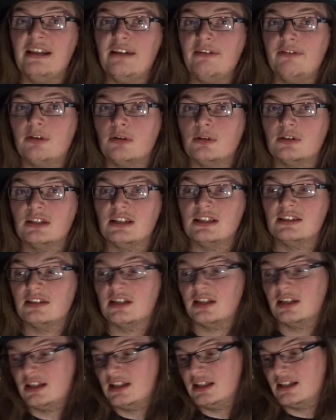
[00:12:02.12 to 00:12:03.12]
their forces,
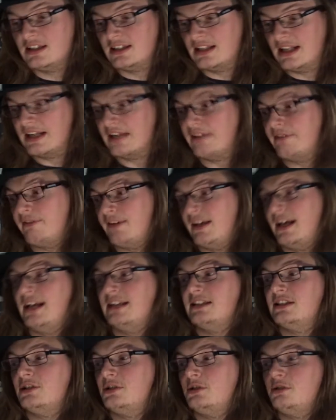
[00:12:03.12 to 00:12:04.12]
and he
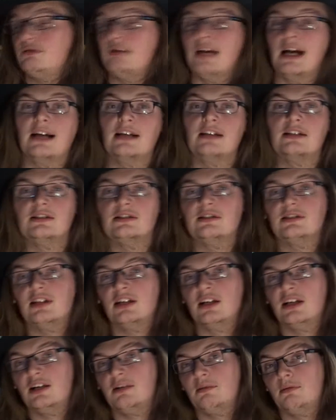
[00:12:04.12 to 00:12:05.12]
flies the two dragons,
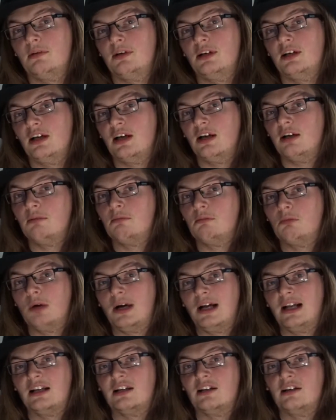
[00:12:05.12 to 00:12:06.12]

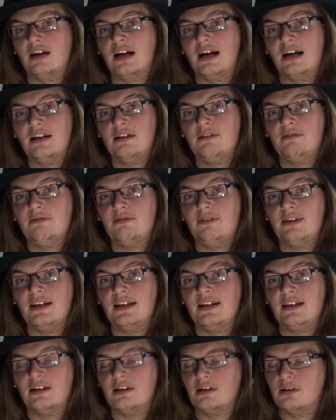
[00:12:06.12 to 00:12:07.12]
while her iron
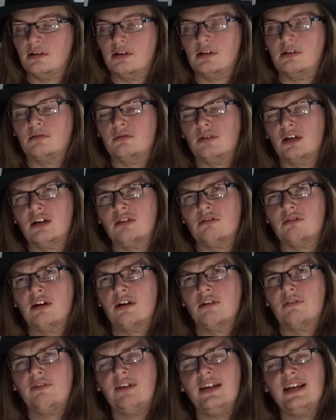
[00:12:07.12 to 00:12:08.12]
fleet,
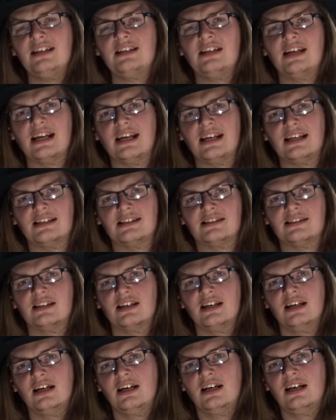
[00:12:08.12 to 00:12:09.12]
her fleet is
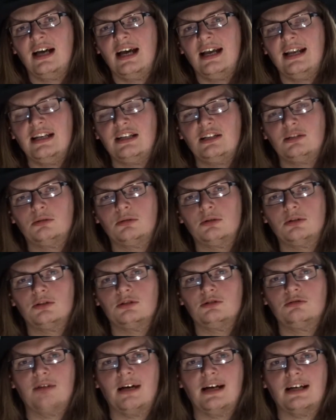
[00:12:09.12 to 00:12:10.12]
heading
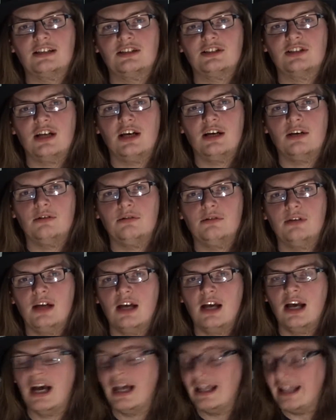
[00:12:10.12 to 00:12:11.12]
toward Dragonstone,
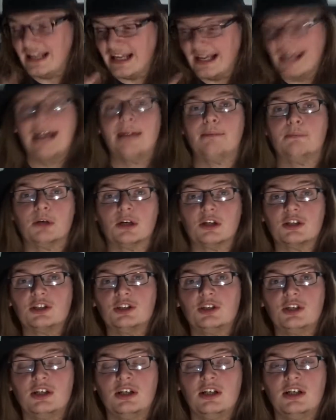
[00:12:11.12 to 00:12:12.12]
and they get
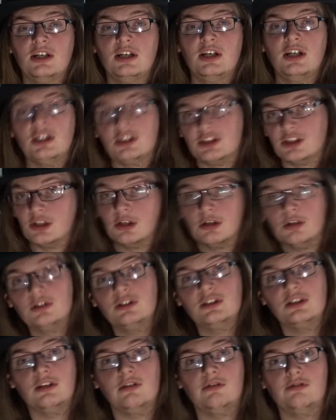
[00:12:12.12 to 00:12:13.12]
ambushed. She
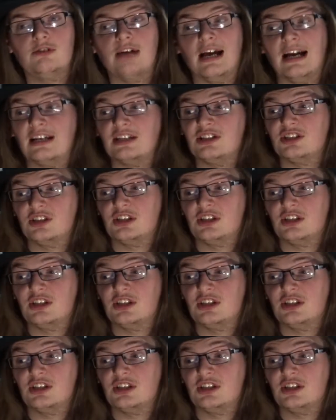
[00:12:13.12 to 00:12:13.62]
loses another dragon.